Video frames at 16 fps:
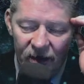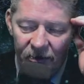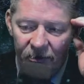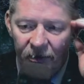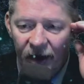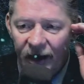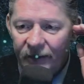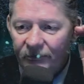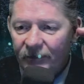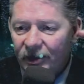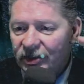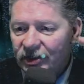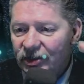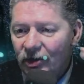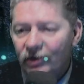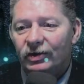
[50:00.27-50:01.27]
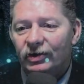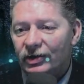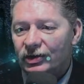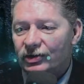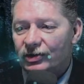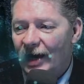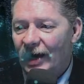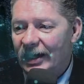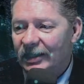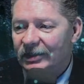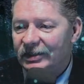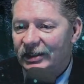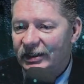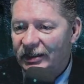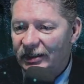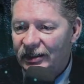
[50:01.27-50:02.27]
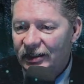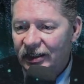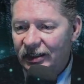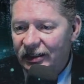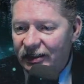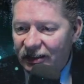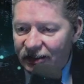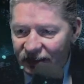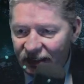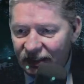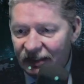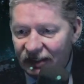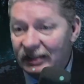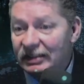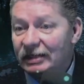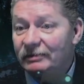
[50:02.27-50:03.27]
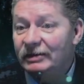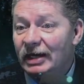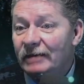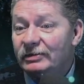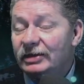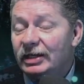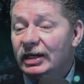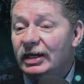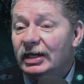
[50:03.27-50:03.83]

but so do the trials, and you need to see that sometimes